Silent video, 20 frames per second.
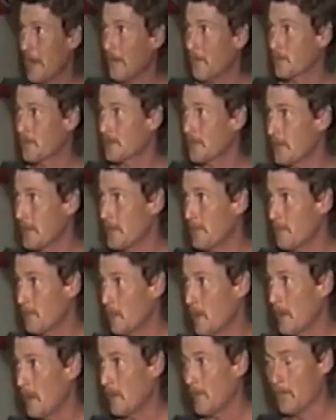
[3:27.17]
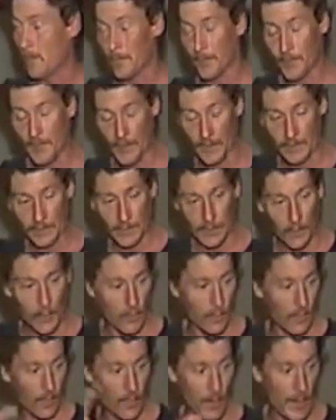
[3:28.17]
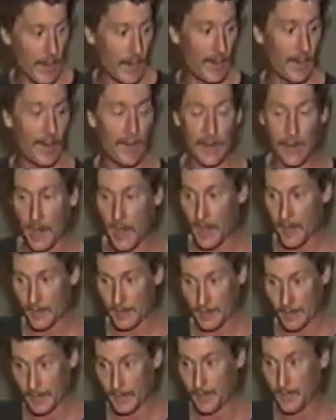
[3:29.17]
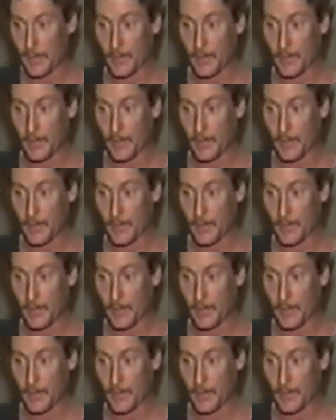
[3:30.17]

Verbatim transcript: I don't sleep well when things are going around, and I see